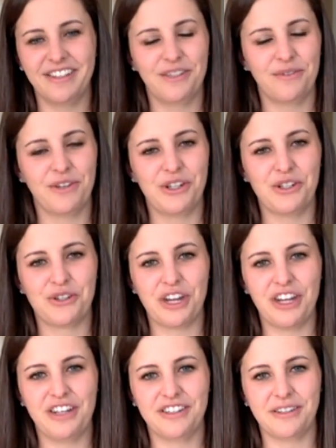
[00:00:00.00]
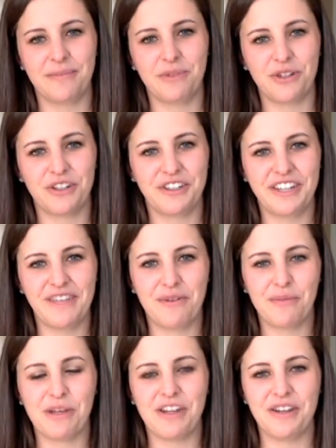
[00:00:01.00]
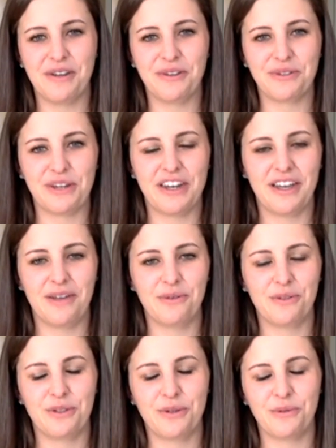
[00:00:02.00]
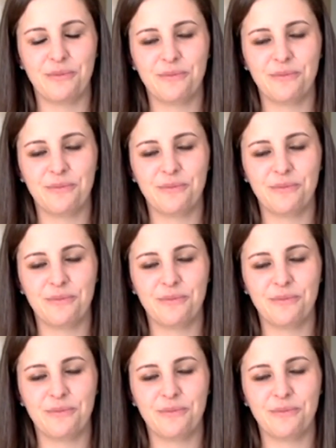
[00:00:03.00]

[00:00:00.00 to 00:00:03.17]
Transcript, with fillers: is very strange, as I'm sure everybody knows right now. So